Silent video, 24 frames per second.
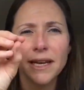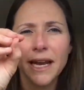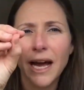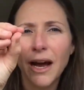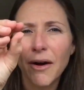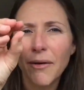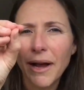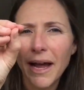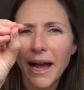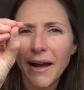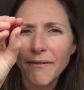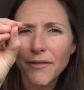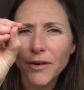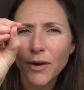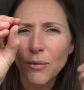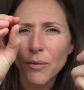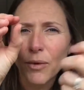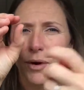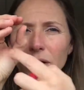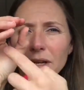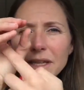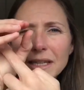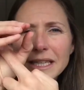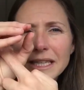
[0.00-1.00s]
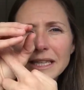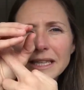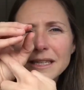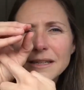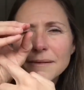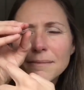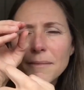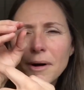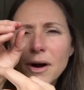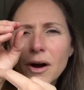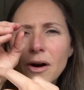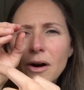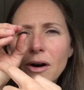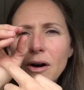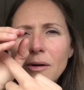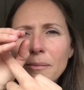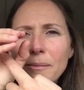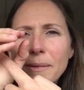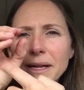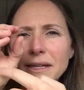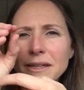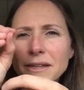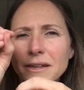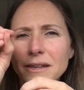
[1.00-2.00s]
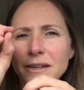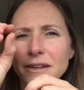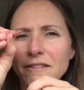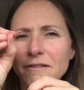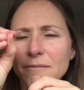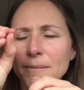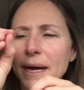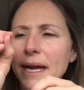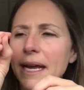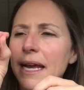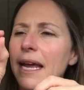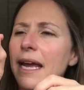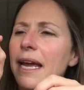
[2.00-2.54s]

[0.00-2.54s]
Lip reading: Now I have to work these small muscles of my